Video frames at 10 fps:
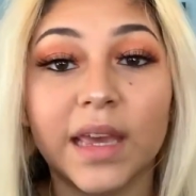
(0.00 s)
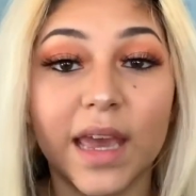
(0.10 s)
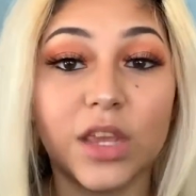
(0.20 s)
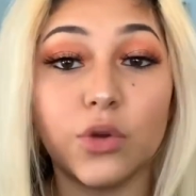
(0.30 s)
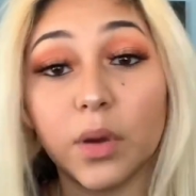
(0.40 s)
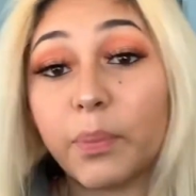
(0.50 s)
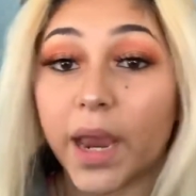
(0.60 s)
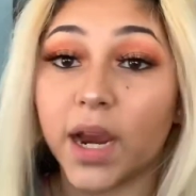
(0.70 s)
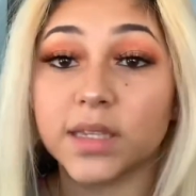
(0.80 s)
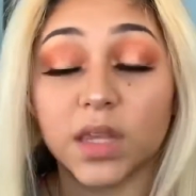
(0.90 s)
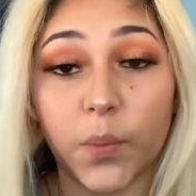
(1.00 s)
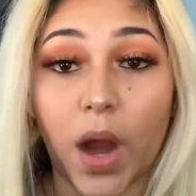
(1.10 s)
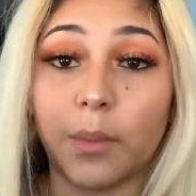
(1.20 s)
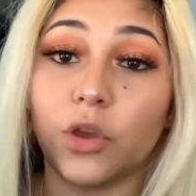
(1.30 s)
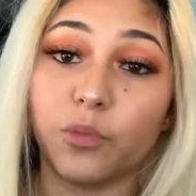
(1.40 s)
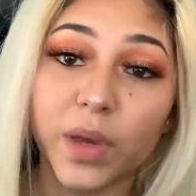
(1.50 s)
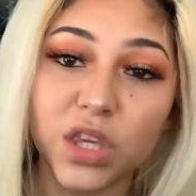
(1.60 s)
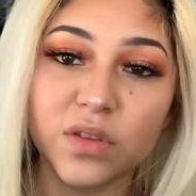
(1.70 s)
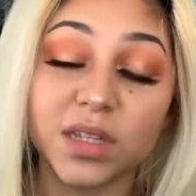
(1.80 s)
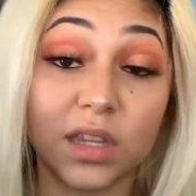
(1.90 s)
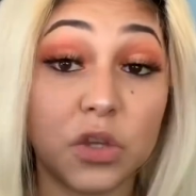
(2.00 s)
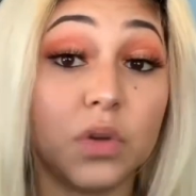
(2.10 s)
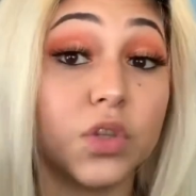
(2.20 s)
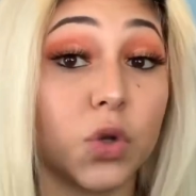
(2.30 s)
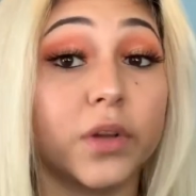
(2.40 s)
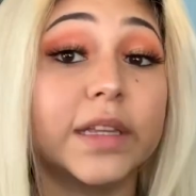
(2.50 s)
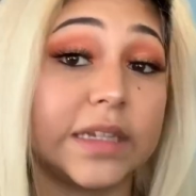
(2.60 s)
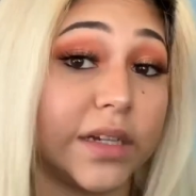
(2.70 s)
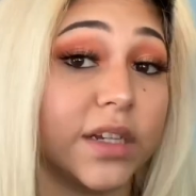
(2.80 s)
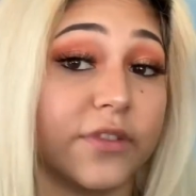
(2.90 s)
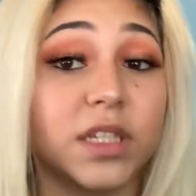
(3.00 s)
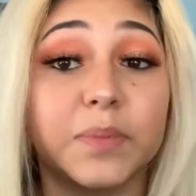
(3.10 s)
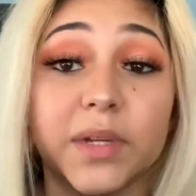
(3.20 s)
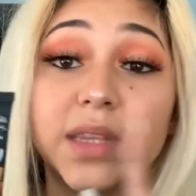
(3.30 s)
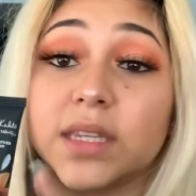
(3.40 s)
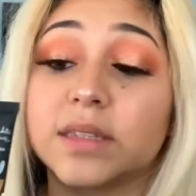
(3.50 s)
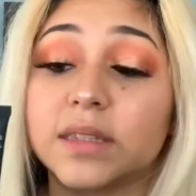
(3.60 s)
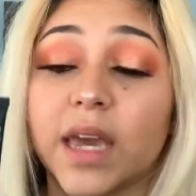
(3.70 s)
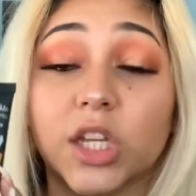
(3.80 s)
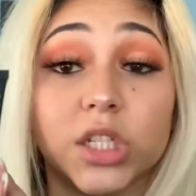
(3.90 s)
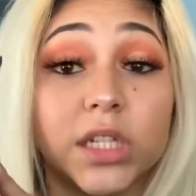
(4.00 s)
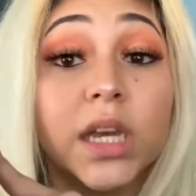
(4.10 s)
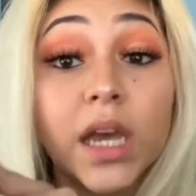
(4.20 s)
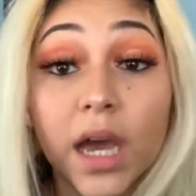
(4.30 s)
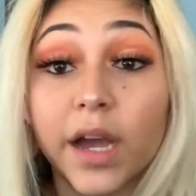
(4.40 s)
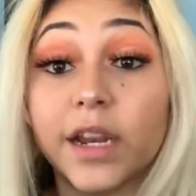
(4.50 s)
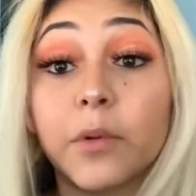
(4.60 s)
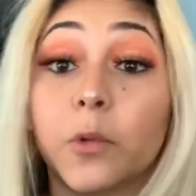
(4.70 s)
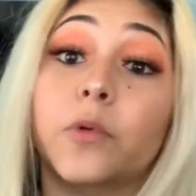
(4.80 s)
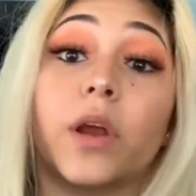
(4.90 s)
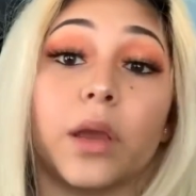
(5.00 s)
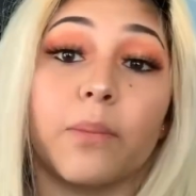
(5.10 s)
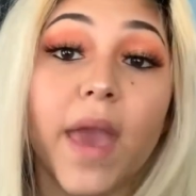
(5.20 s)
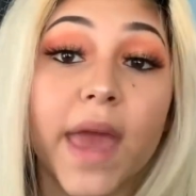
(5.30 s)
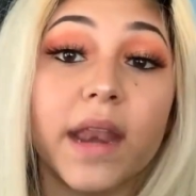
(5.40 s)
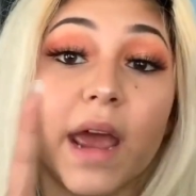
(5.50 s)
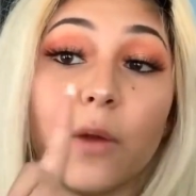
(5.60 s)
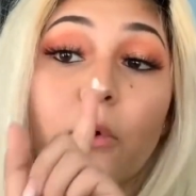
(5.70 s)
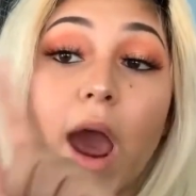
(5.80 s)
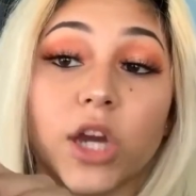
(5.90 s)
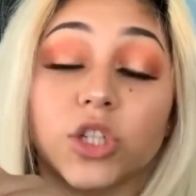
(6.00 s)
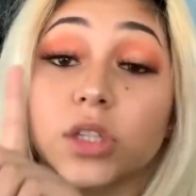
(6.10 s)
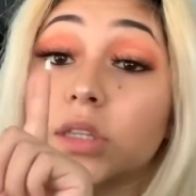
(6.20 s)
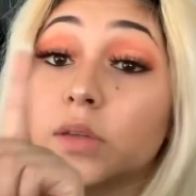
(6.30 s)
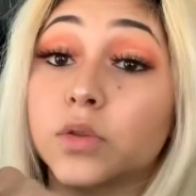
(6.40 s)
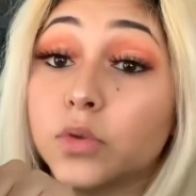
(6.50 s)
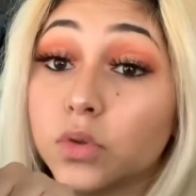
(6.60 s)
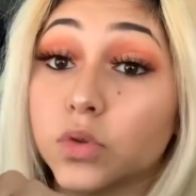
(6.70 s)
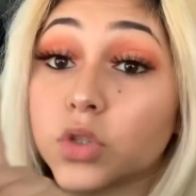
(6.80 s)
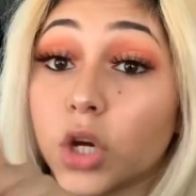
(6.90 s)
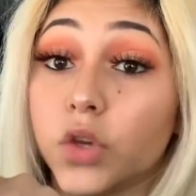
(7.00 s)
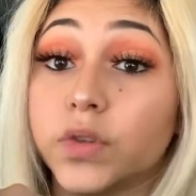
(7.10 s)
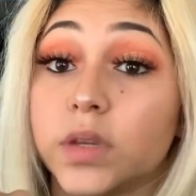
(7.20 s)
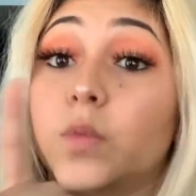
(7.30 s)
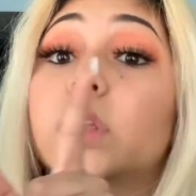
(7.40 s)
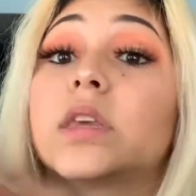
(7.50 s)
and you compare it to the primer you've been using, then you can totally tell a difference. But this is actually a #1 recommend. I will actually start using one of